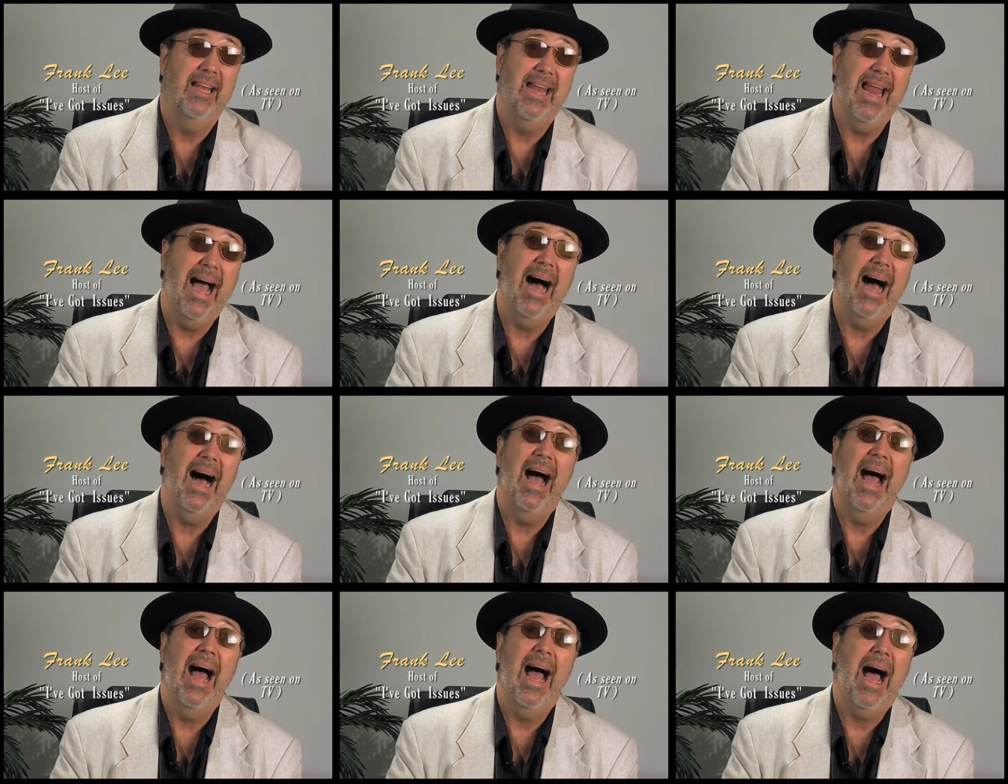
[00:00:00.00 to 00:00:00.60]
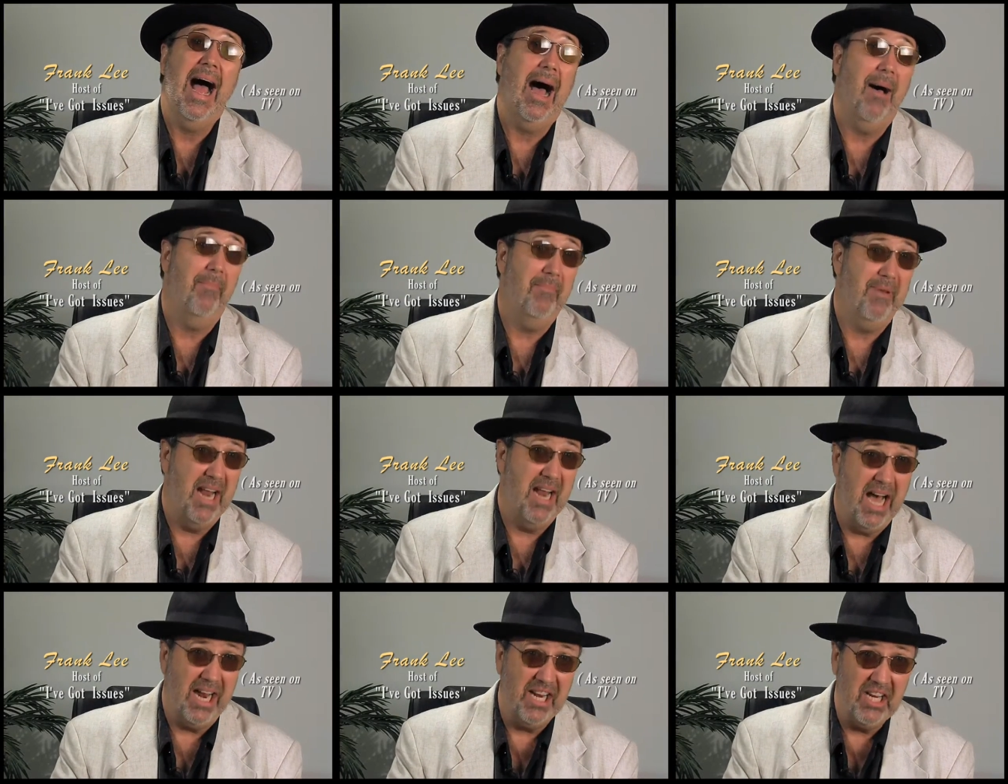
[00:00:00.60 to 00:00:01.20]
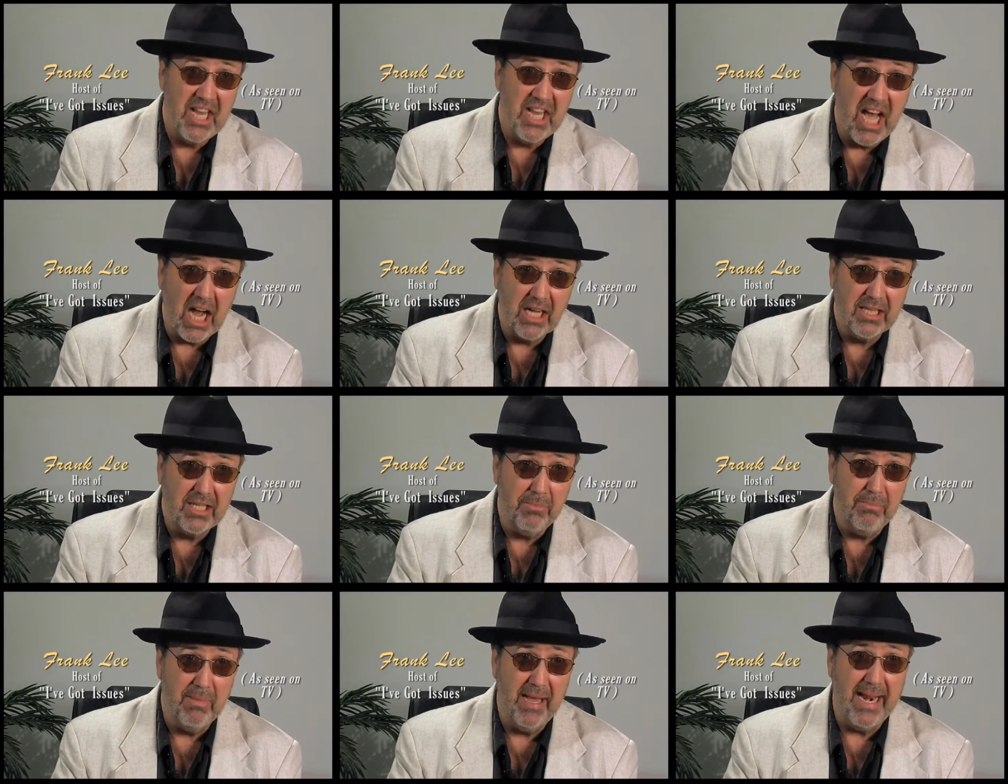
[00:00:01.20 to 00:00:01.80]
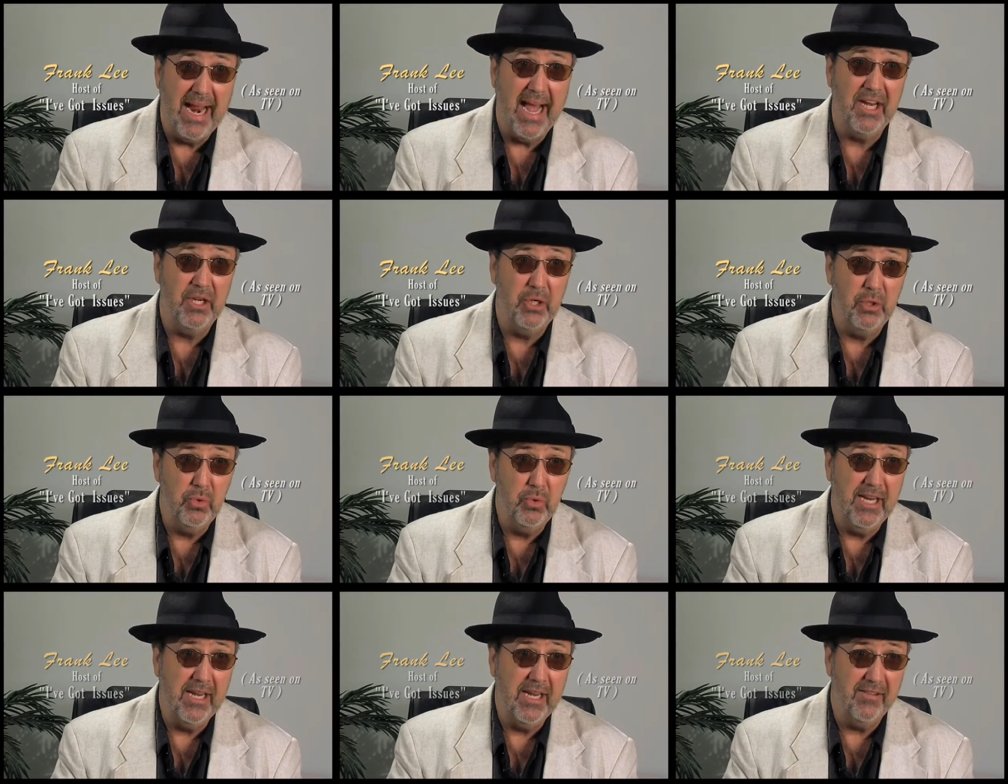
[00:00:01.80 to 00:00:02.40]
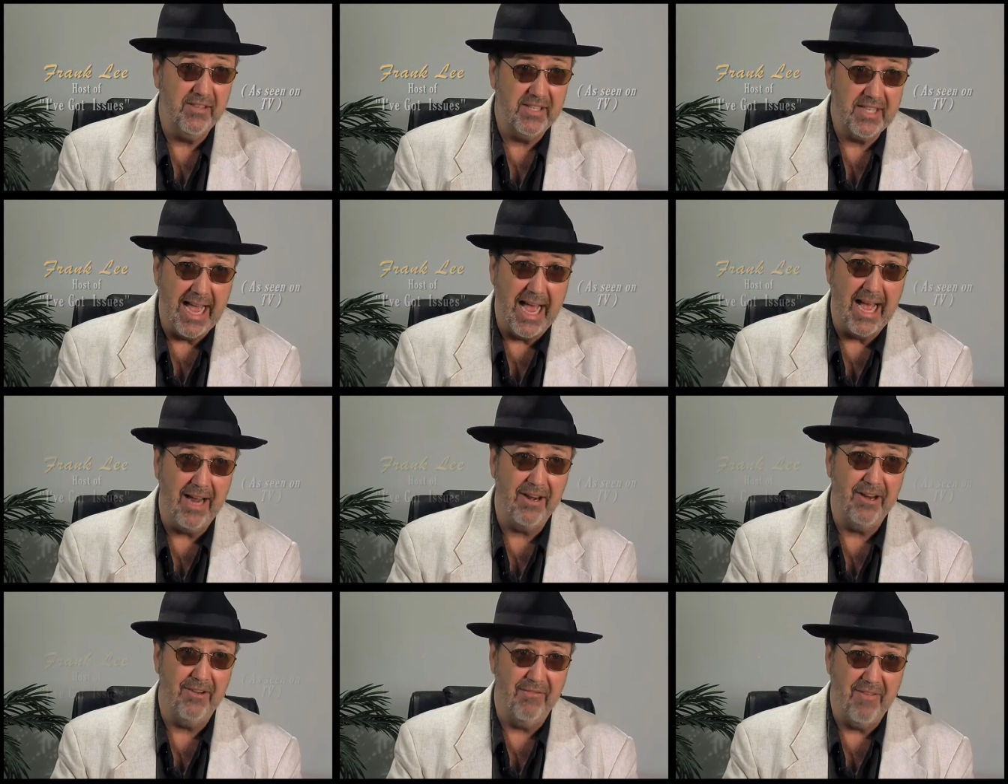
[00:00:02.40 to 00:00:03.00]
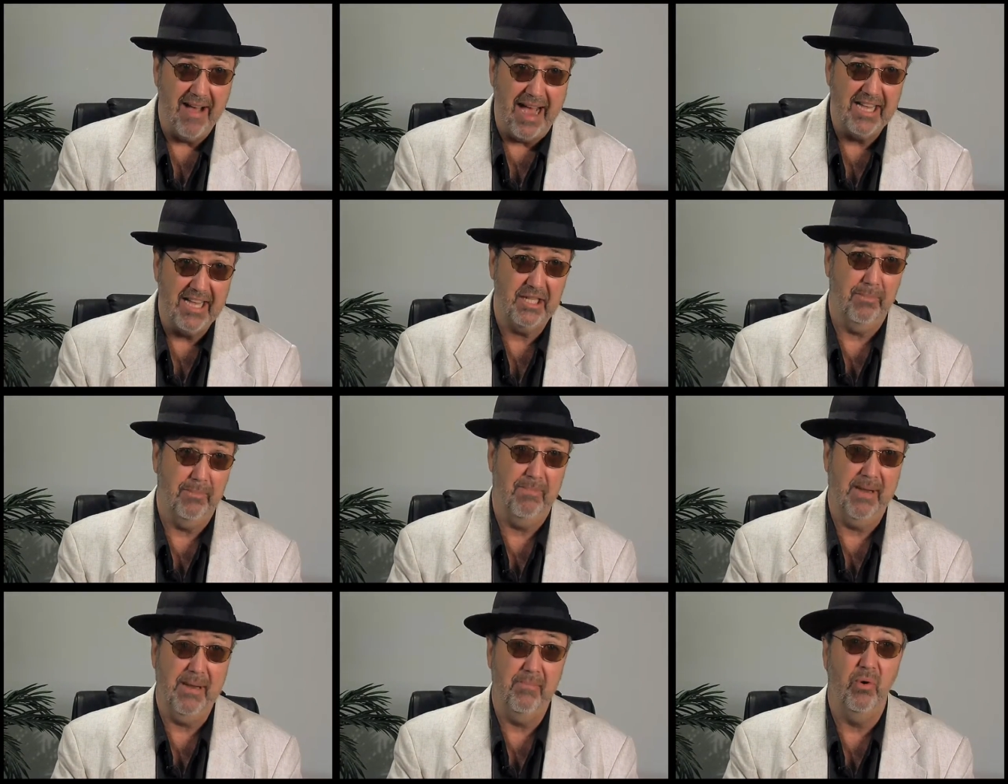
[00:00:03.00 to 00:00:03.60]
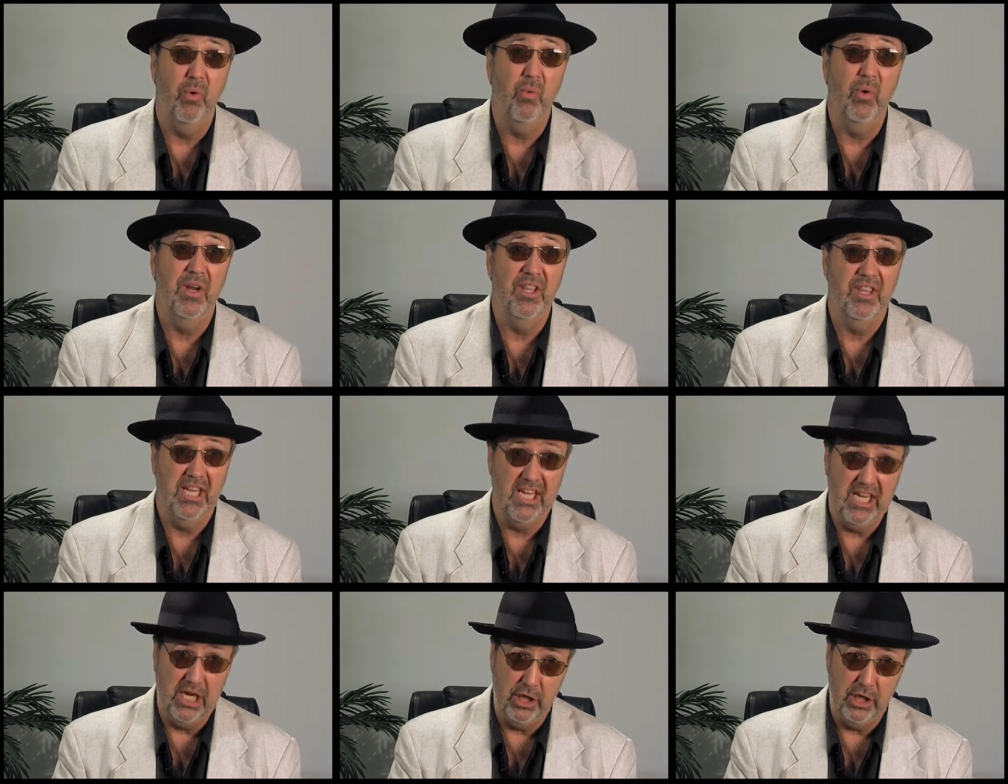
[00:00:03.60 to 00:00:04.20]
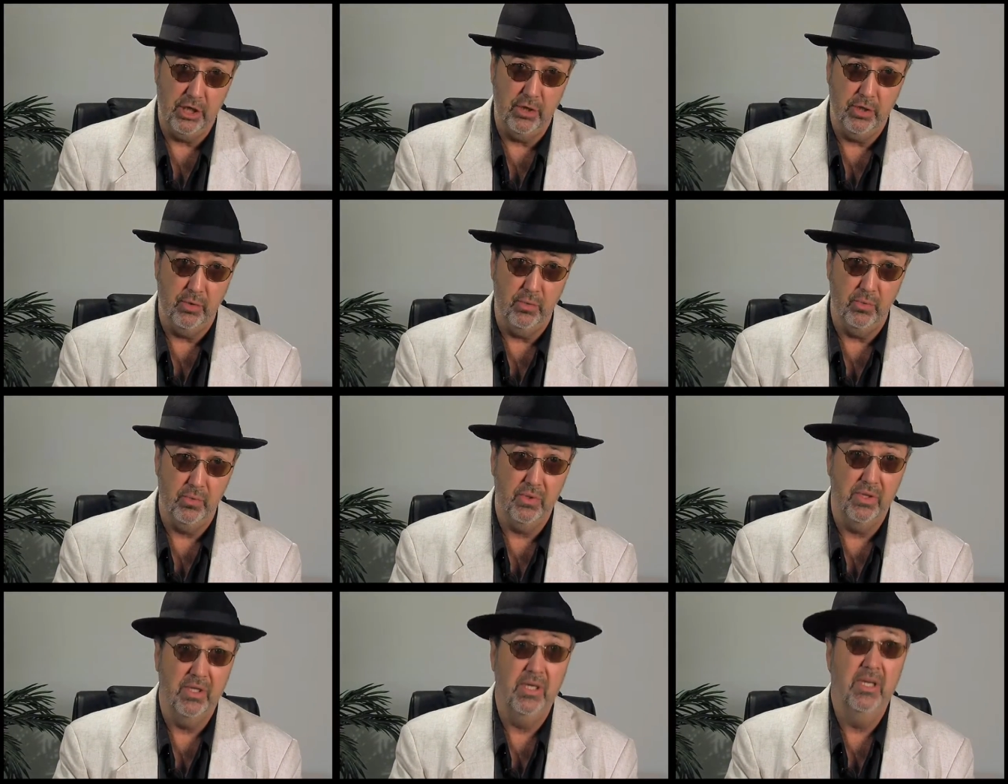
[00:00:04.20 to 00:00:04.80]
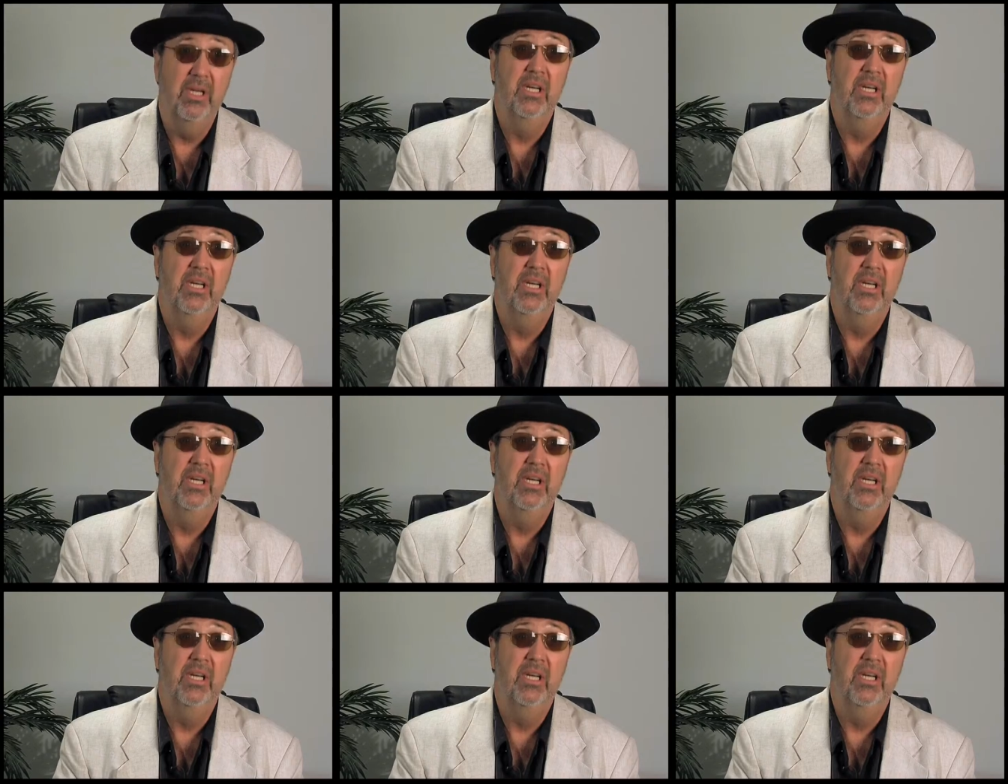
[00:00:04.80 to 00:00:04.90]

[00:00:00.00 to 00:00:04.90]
Now, I'm not a doctor, but I do give sound advice to people with issues.